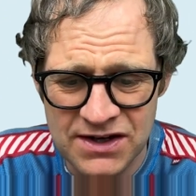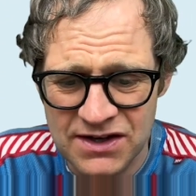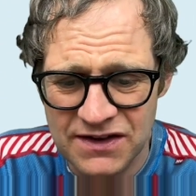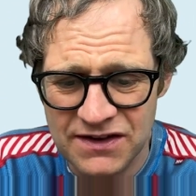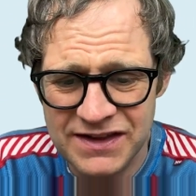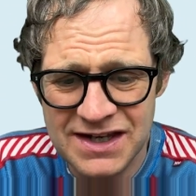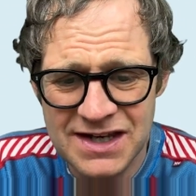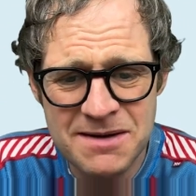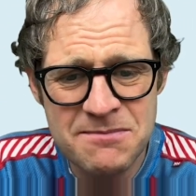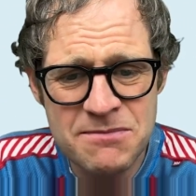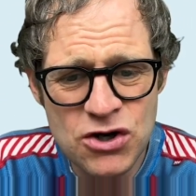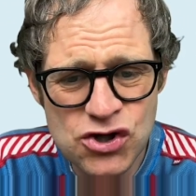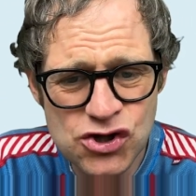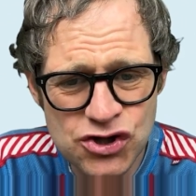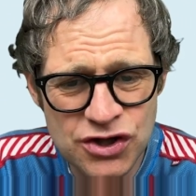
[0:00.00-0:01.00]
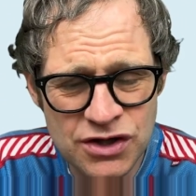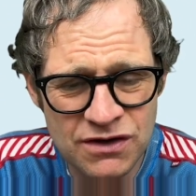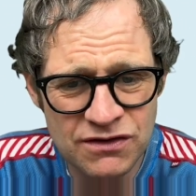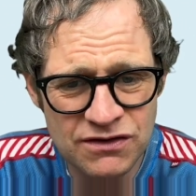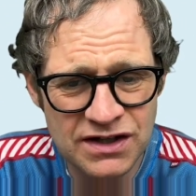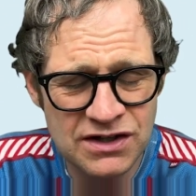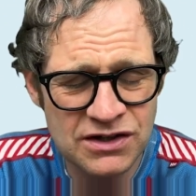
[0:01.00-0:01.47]
The emotion
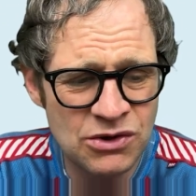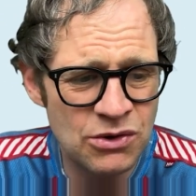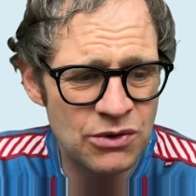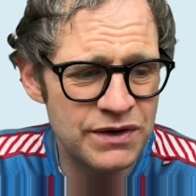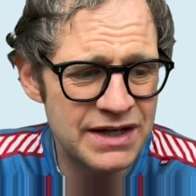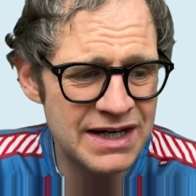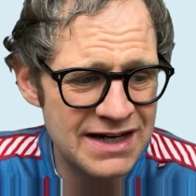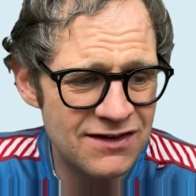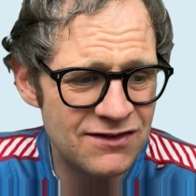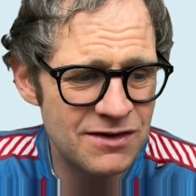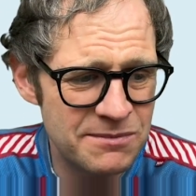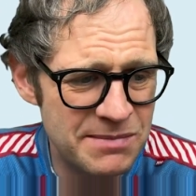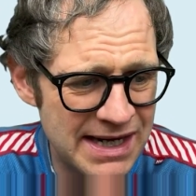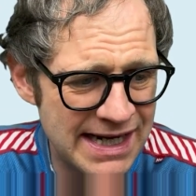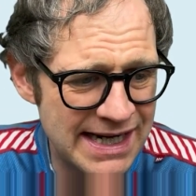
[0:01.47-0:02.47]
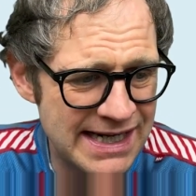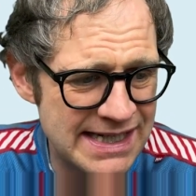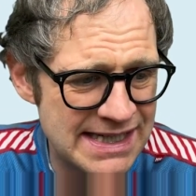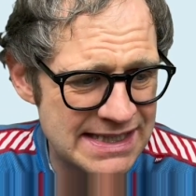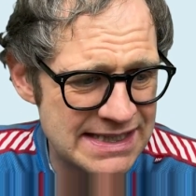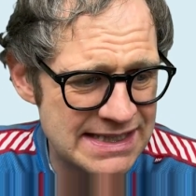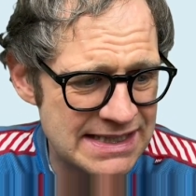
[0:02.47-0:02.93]
did not need to be
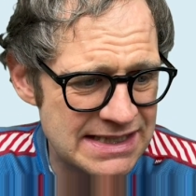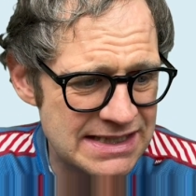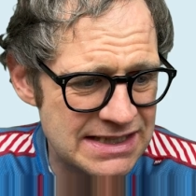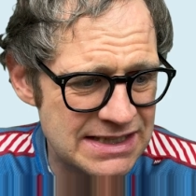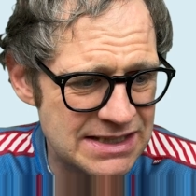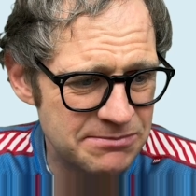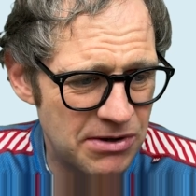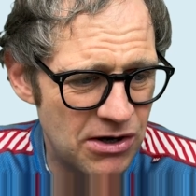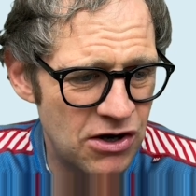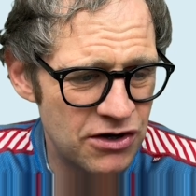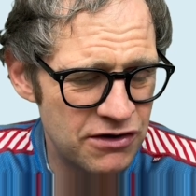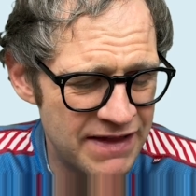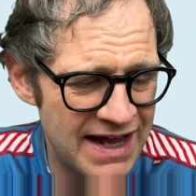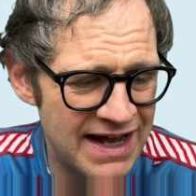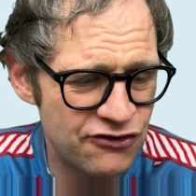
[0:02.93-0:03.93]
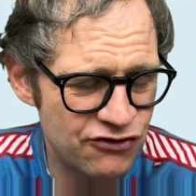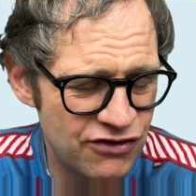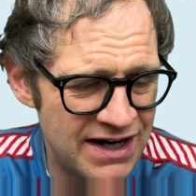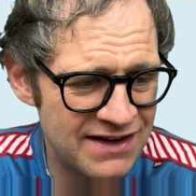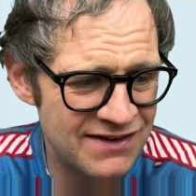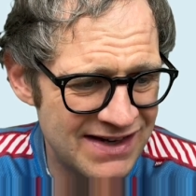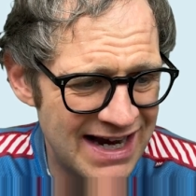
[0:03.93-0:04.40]
part of that
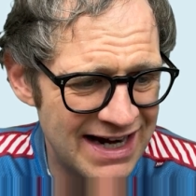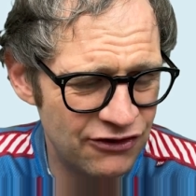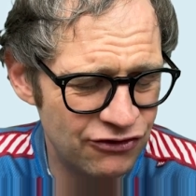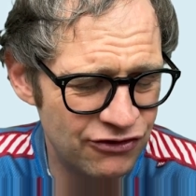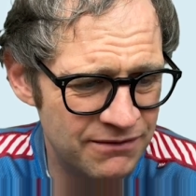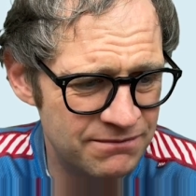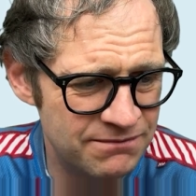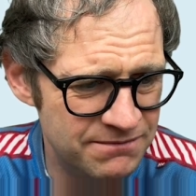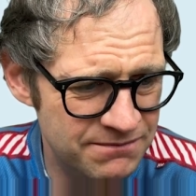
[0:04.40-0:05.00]
transaction.